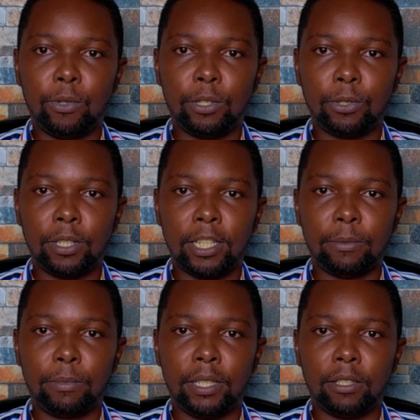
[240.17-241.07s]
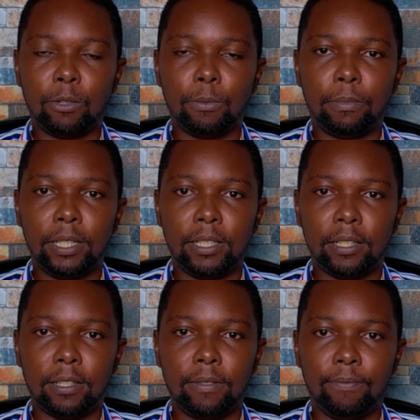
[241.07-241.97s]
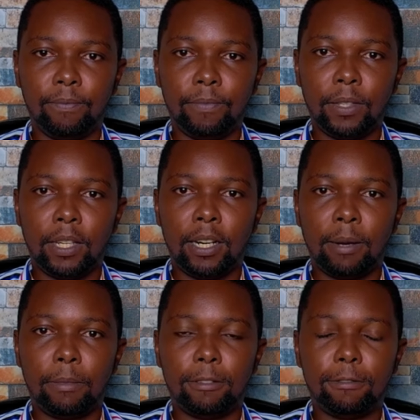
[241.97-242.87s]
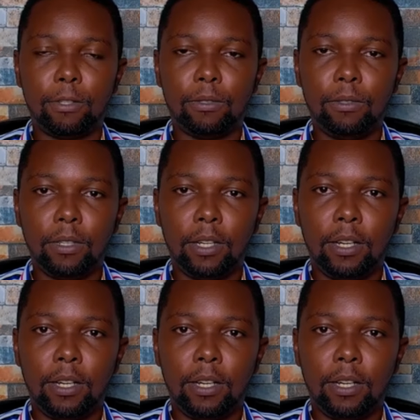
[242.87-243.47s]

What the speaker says: valuation has been completed. Number 4,